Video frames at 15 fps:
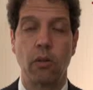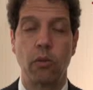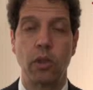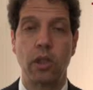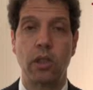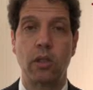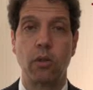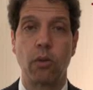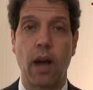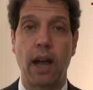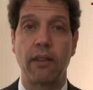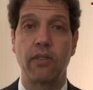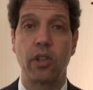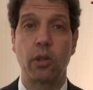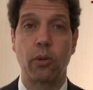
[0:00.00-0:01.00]
would
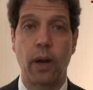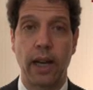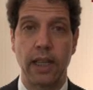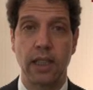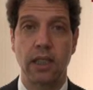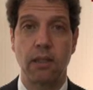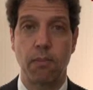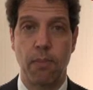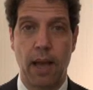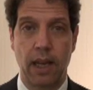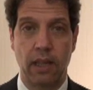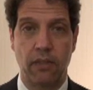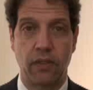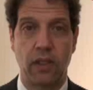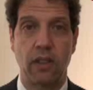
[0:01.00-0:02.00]
derive the greatest
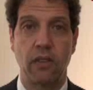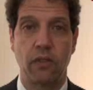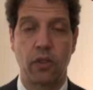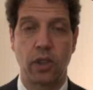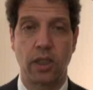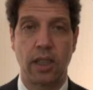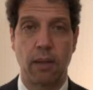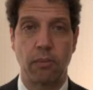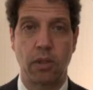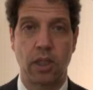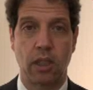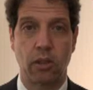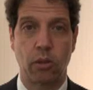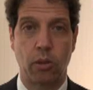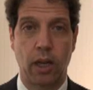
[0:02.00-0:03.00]
benefit for stem
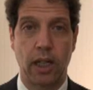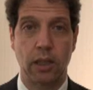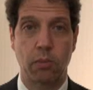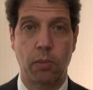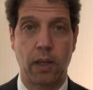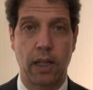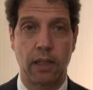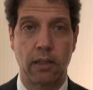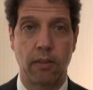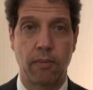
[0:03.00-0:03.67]
cell transplant.